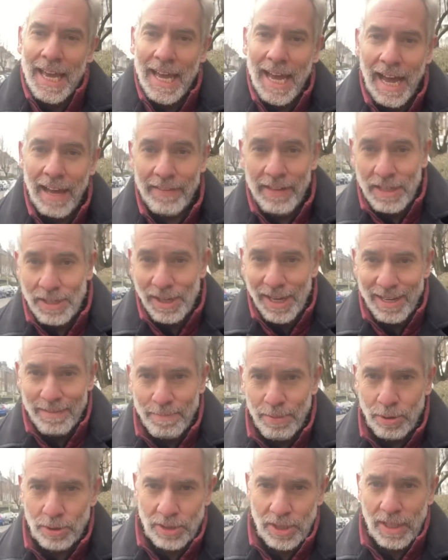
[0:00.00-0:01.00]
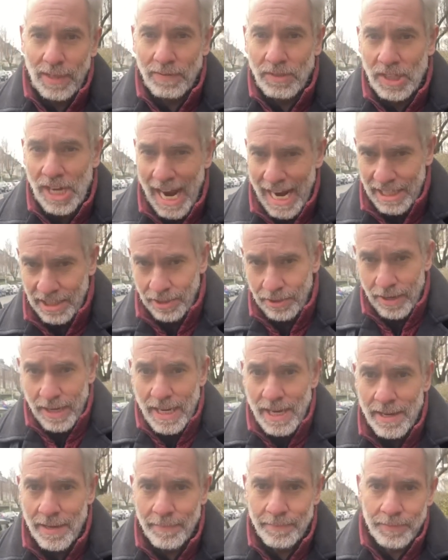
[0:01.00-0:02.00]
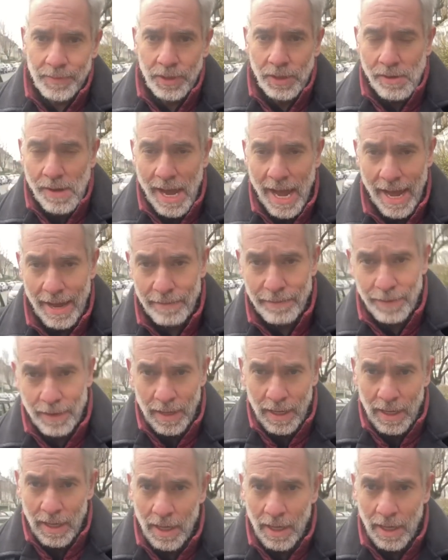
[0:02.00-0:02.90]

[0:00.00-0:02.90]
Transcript: and then you get a positive January. You have